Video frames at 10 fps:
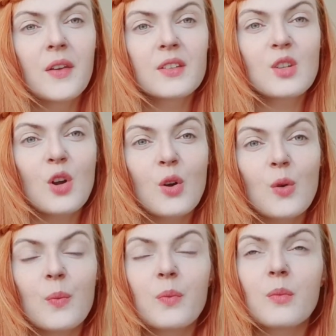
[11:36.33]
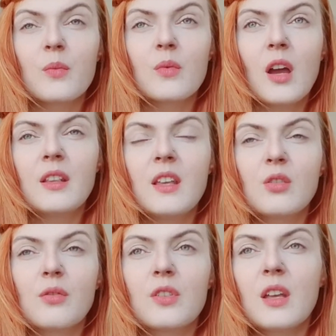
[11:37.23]
So at the end
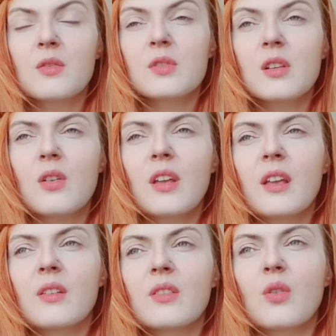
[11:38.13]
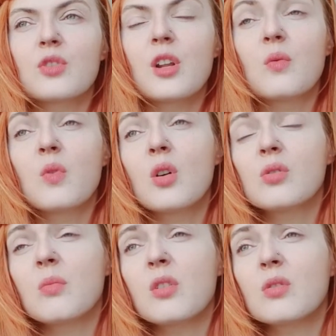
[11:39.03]
of the day, it was like, okay, so shall we go
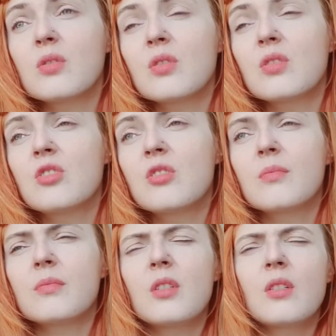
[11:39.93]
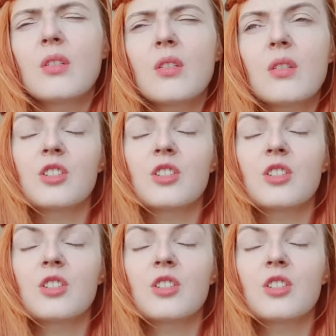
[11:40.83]
tomorrow to the gym? No.